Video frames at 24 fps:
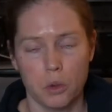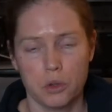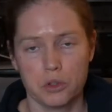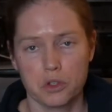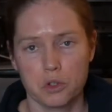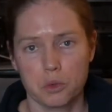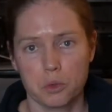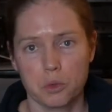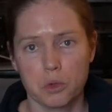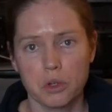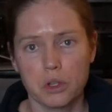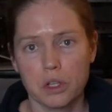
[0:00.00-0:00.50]
It's a
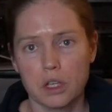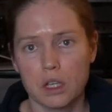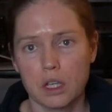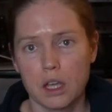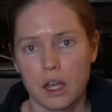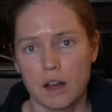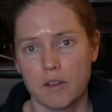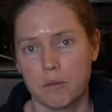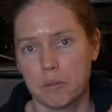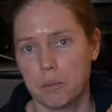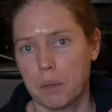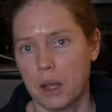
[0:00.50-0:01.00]
really
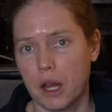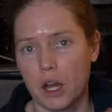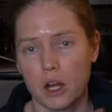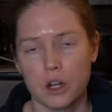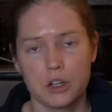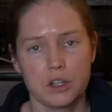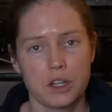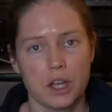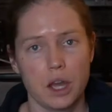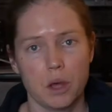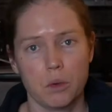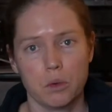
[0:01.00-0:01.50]
kind of pared
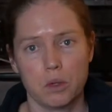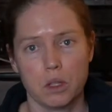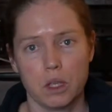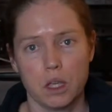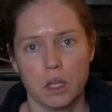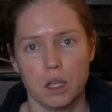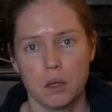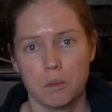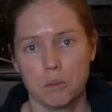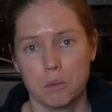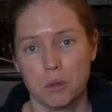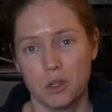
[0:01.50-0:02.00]
down
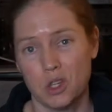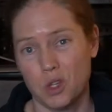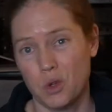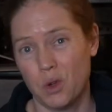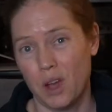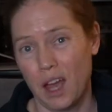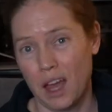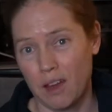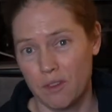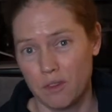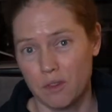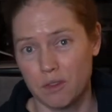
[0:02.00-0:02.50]
kit, but you
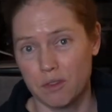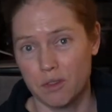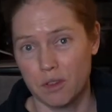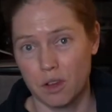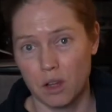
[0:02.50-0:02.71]
have